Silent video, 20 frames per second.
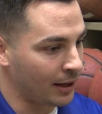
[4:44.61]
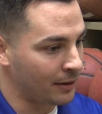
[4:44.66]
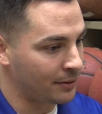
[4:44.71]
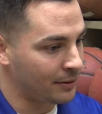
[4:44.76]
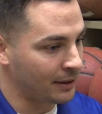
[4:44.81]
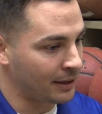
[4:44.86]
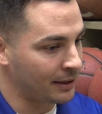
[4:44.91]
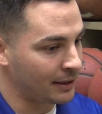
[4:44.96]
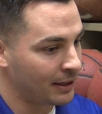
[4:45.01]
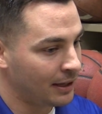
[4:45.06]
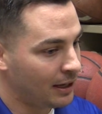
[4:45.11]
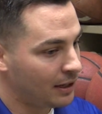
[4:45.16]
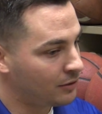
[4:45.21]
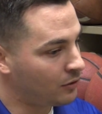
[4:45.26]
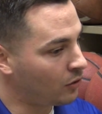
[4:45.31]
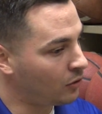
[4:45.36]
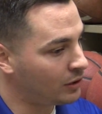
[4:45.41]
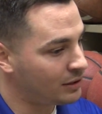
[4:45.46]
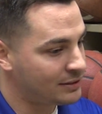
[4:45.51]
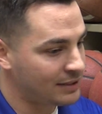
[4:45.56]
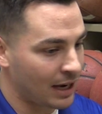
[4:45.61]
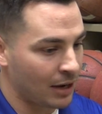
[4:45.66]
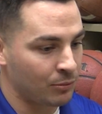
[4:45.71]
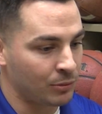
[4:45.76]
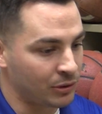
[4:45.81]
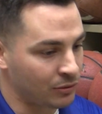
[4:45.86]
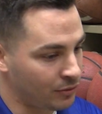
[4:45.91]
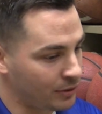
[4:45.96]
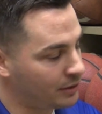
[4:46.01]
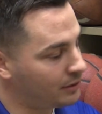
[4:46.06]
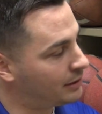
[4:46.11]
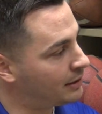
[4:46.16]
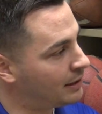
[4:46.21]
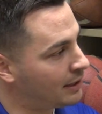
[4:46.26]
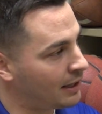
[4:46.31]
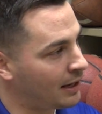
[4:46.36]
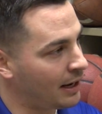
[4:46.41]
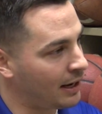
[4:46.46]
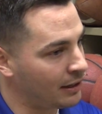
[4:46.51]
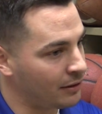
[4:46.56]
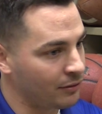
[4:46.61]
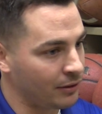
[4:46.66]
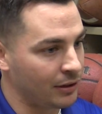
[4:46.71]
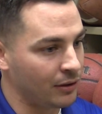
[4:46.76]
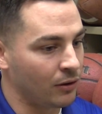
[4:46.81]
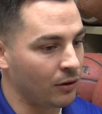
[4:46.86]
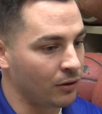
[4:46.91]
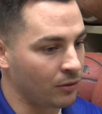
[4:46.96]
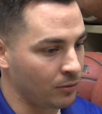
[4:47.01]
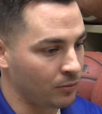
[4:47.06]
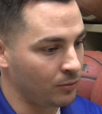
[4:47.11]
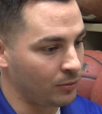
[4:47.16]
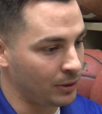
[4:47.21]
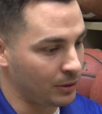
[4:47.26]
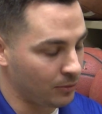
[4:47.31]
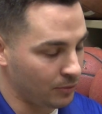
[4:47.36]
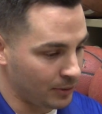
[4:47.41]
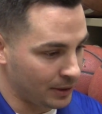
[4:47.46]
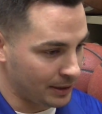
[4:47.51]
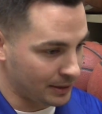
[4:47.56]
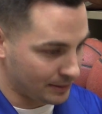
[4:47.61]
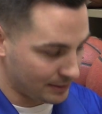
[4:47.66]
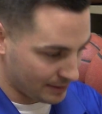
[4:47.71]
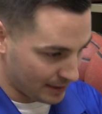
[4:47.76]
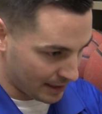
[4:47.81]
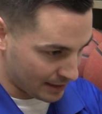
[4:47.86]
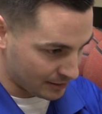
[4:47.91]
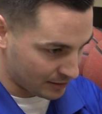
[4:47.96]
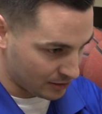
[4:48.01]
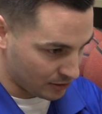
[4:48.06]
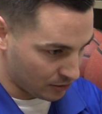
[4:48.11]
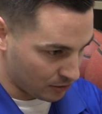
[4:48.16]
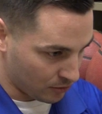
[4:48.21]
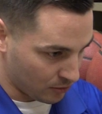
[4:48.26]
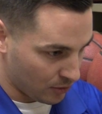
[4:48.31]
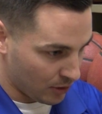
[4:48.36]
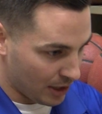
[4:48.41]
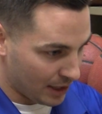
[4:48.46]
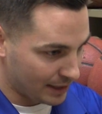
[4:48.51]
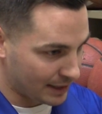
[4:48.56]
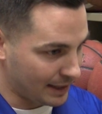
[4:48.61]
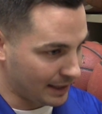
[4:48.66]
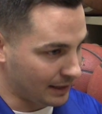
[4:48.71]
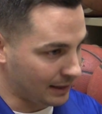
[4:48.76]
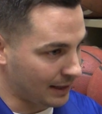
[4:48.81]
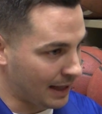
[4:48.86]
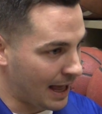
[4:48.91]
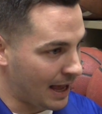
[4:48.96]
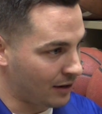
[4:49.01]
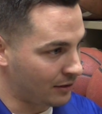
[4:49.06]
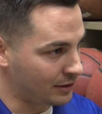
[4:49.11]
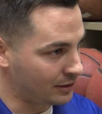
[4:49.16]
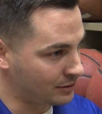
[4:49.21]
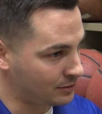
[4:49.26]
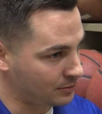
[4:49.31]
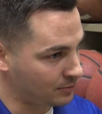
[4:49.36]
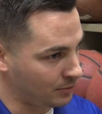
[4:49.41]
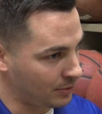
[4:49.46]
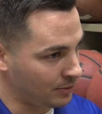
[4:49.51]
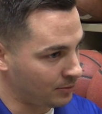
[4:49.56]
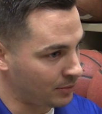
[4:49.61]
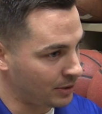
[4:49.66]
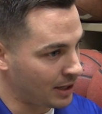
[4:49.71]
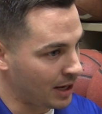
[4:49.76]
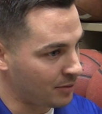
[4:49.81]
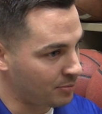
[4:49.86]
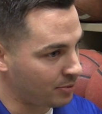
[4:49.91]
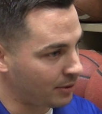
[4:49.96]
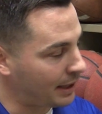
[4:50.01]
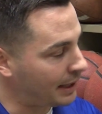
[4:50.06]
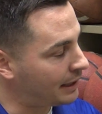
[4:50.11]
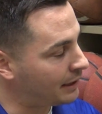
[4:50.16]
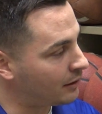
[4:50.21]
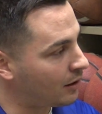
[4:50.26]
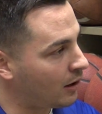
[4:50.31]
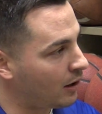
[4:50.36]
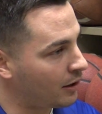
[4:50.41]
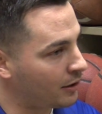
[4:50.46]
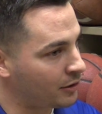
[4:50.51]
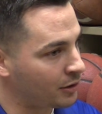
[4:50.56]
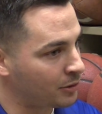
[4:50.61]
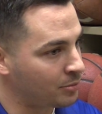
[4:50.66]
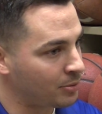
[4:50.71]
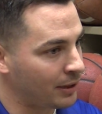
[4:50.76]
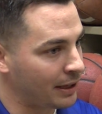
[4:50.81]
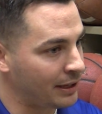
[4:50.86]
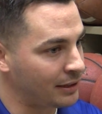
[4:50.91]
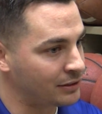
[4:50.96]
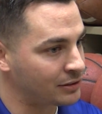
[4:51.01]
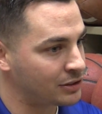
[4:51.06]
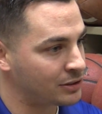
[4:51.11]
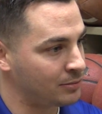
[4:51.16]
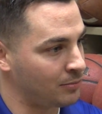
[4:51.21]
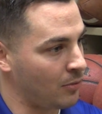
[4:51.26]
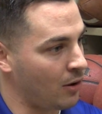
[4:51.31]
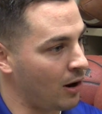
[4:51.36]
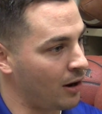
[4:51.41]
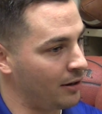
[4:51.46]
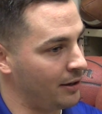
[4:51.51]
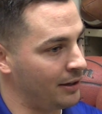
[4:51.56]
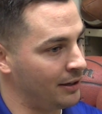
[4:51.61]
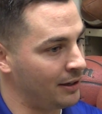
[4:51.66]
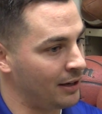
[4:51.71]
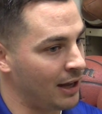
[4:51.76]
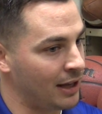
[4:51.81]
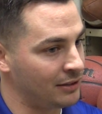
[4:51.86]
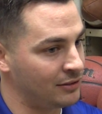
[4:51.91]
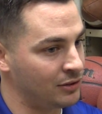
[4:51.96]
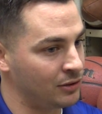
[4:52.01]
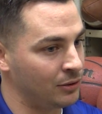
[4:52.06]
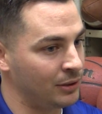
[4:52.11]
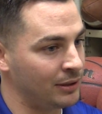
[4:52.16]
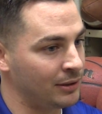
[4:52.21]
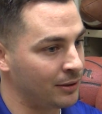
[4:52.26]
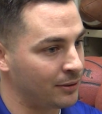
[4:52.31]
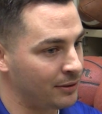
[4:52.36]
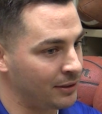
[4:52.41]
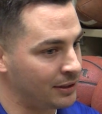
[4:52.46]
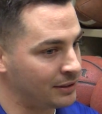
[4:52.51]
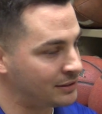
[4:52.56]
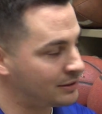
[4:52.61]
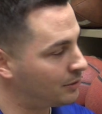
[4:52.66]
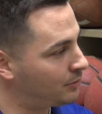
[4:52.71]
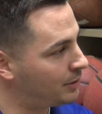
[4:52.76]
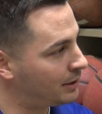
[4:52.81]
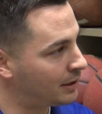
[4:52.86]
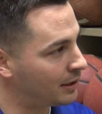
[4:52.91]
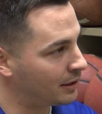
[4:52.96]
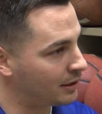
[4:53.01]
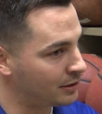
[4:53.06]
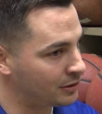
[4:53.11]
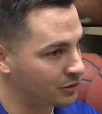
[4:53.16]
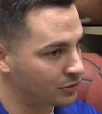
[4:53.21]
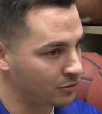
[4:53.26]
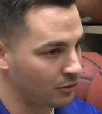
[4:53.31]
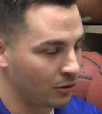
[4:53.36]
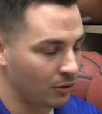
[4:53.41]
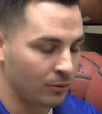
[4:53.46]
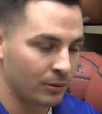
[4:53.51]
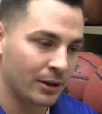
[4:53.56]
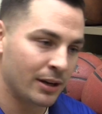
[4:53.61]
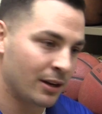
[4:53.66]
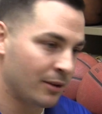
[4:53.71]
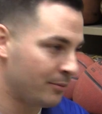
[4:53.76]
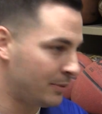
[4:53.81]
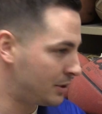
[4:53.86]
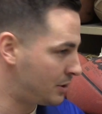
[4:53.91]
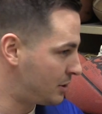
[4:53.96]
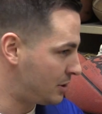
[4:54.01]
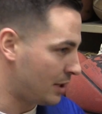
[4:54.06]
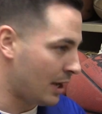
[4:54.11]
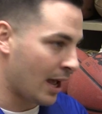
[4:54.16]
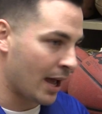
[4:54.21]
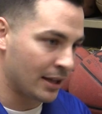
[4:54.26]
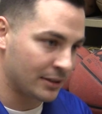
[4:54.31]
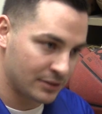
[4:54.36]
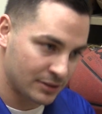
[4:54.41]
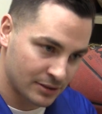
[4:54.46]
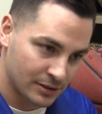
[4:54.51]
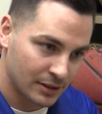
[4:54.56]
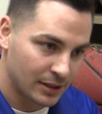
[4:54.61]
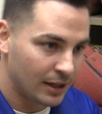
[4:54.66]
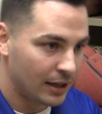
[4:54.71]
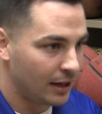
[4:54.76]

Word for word: I think the only time we really get angry or we, we tend to get loud is when we're not playing hard or playing smart and not doing the things that we can control. We're going to miss shots.